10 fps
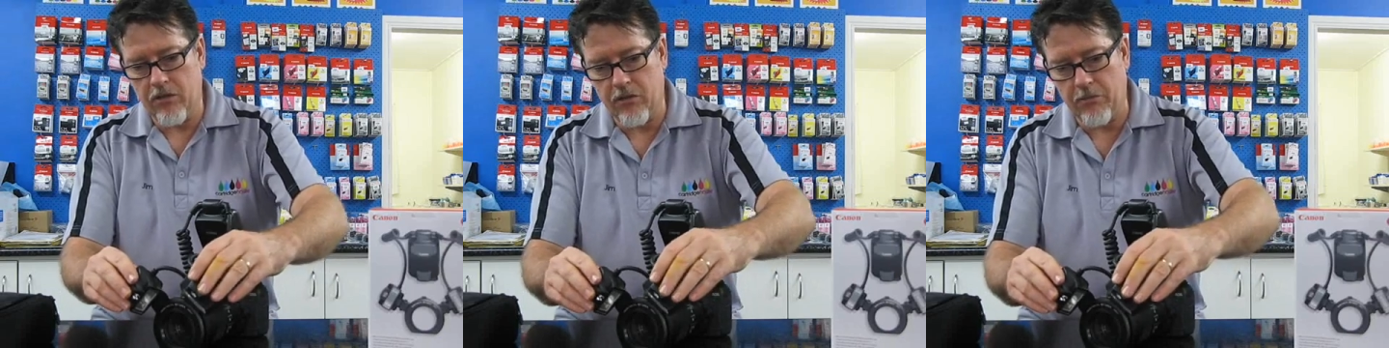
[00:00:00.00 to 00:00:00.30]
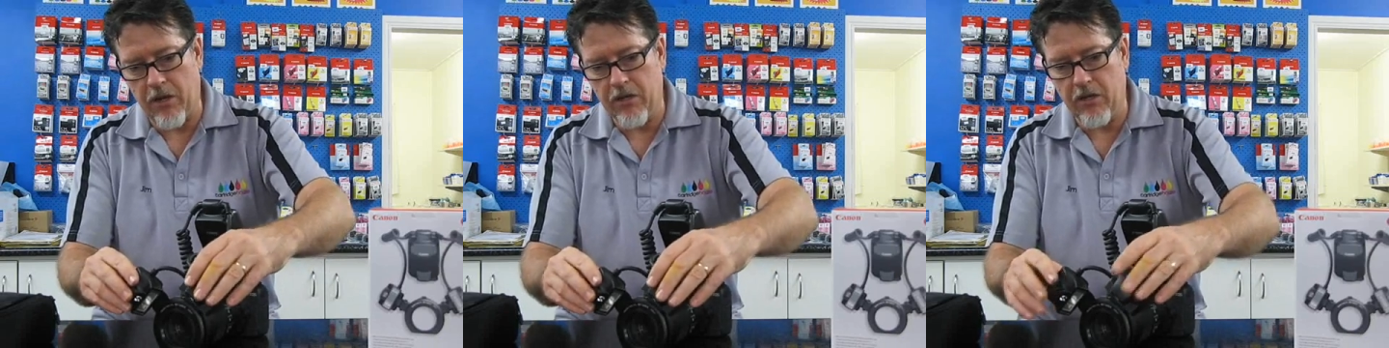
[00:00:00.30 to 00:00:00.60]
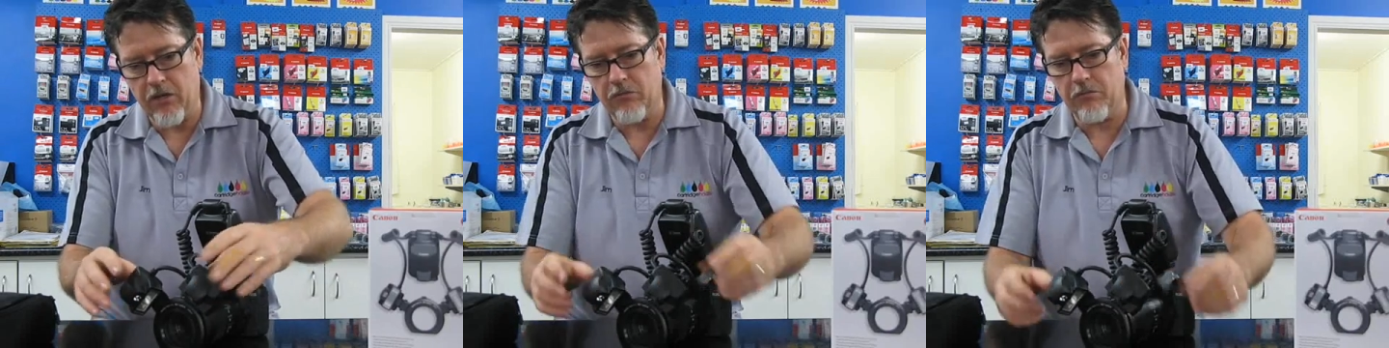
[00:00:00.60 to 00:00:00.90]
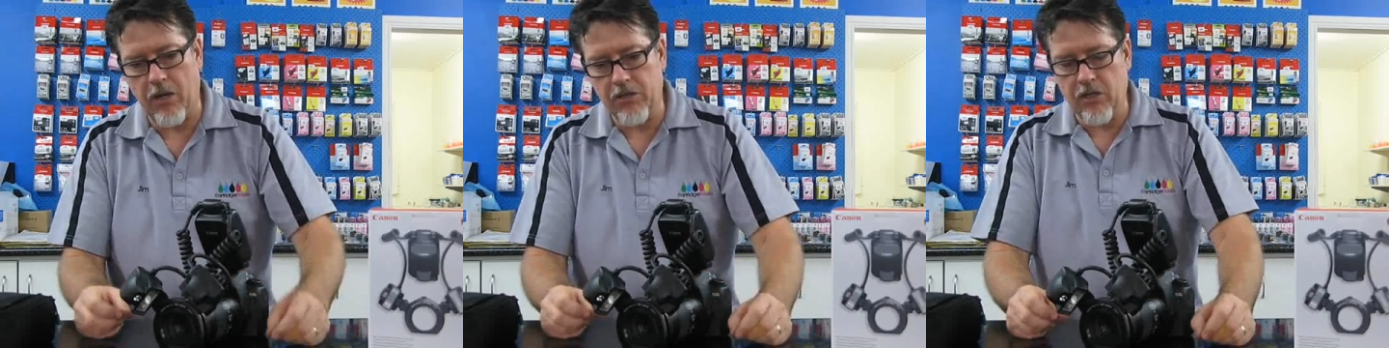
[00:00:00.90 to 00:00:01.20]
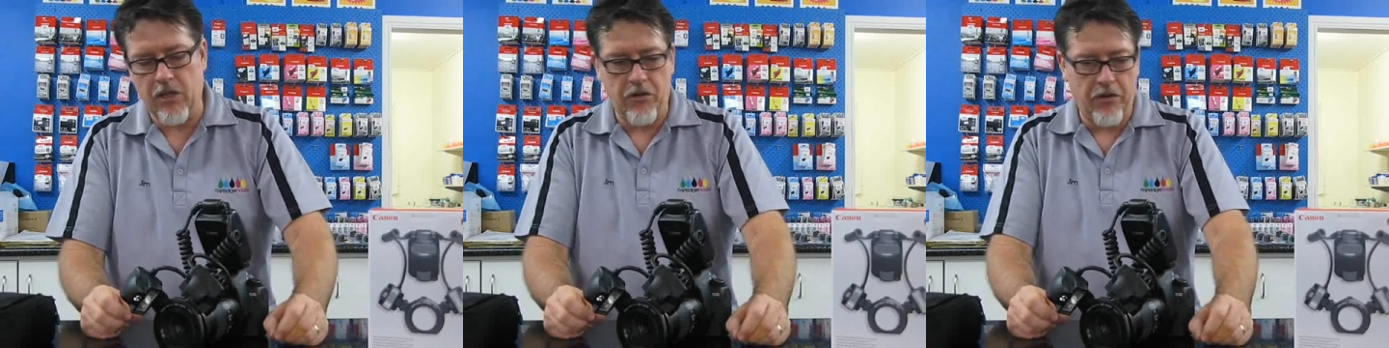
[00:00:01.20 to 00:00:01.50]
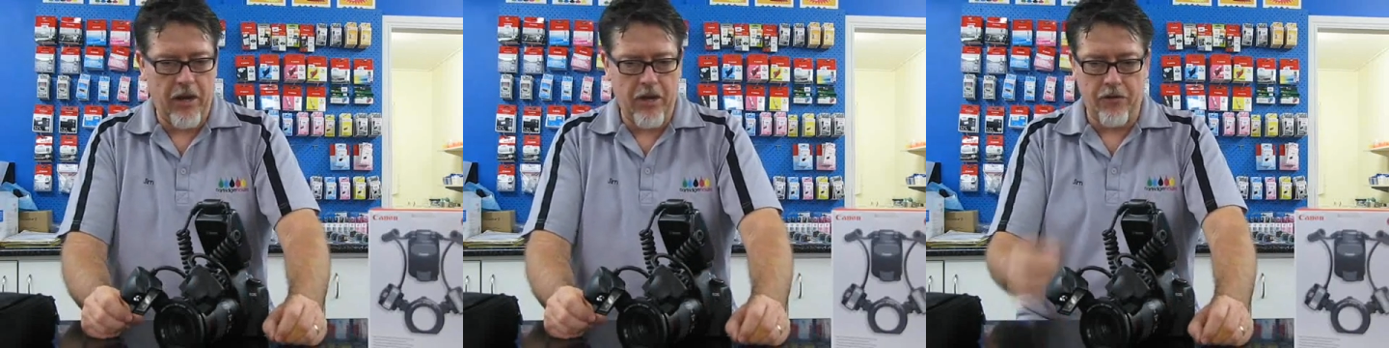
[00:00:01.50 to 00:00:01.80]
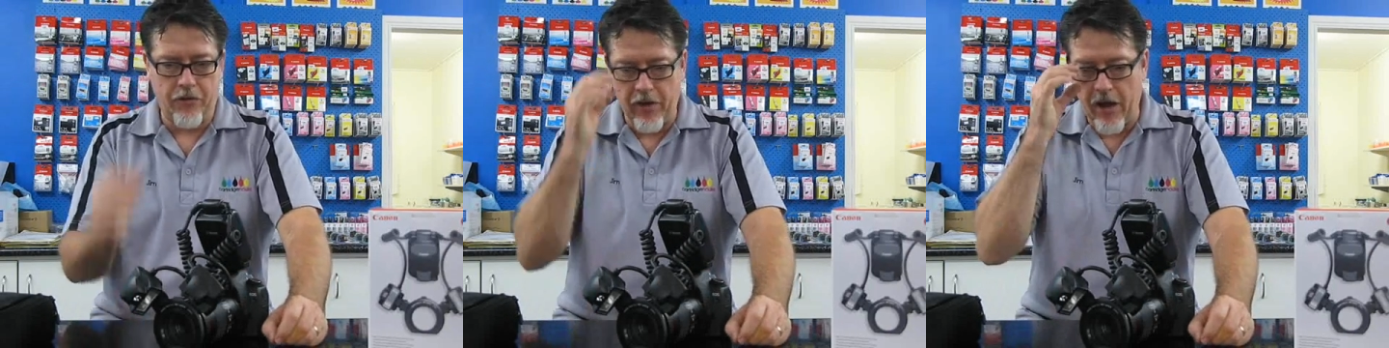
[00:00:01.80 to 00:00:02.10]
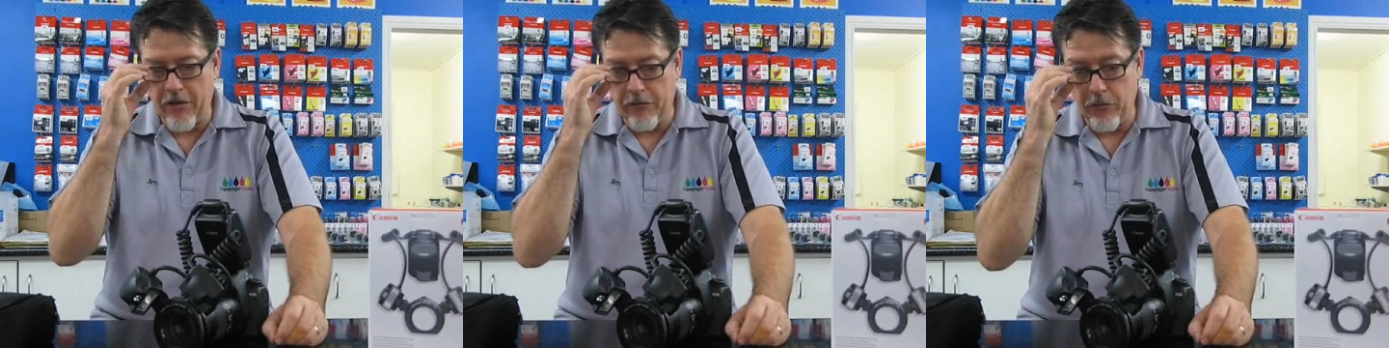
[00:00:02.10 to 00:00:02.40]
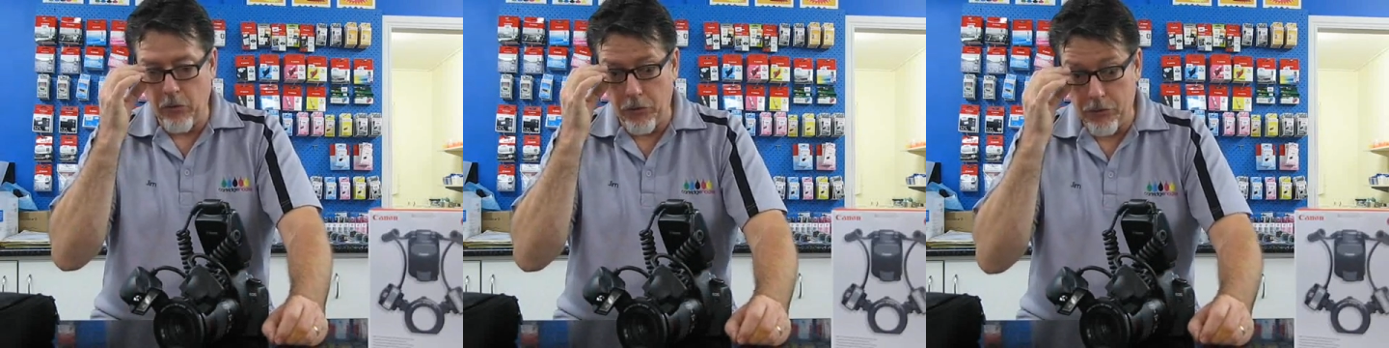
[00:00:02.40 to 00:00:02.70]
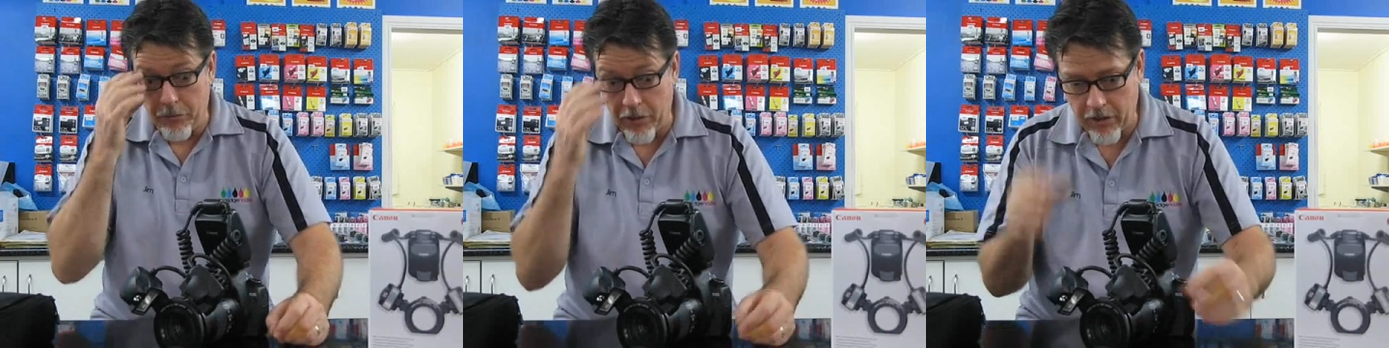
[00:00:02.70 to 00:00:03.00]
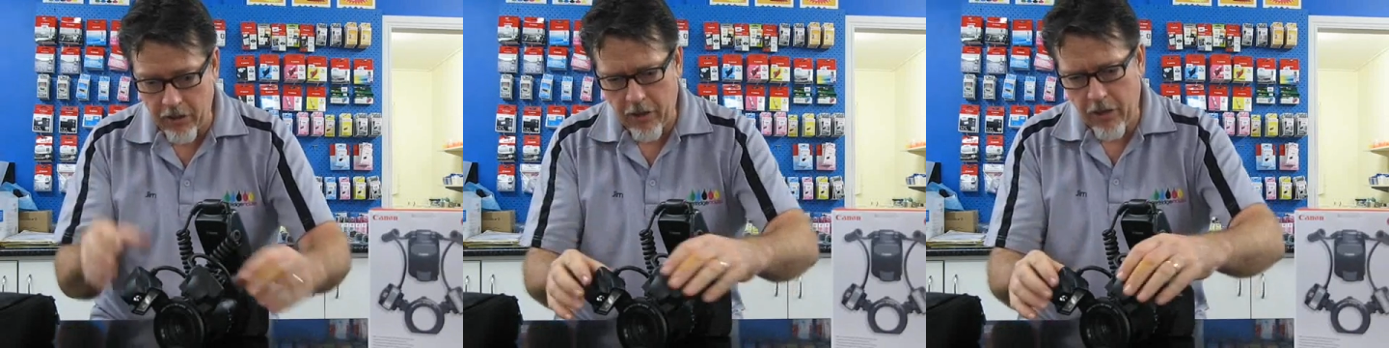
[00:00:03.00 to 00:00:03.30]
depending basically on how creative you want to be.